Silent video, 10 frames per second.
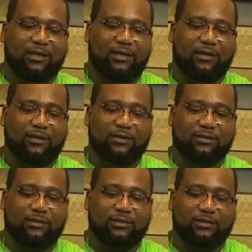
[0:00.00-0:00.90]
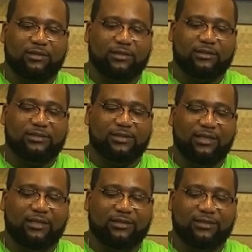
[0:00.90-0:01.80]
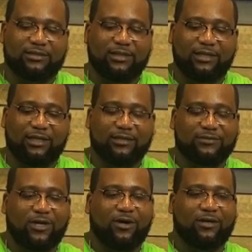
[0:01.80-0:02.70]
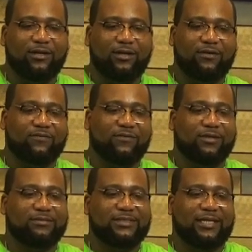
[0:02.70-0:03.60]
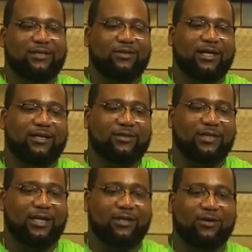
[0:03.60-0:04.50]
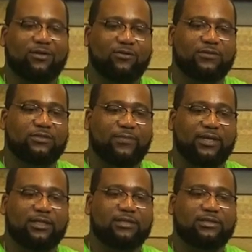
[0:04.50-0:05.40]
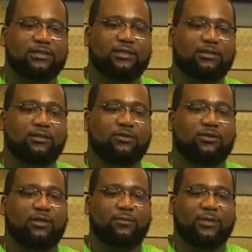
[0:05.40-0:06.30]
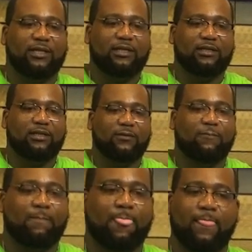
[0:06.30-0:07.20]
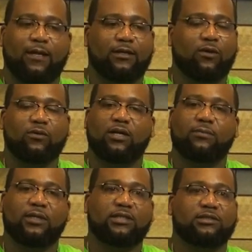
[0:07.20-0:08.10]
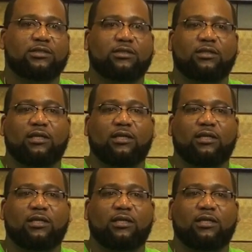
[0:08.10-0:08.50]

Uh, the city gives hard love. You know what I'm saying? You gotta you gotta earn the respect of the city. You know what I mean? Uh, it don't come easy.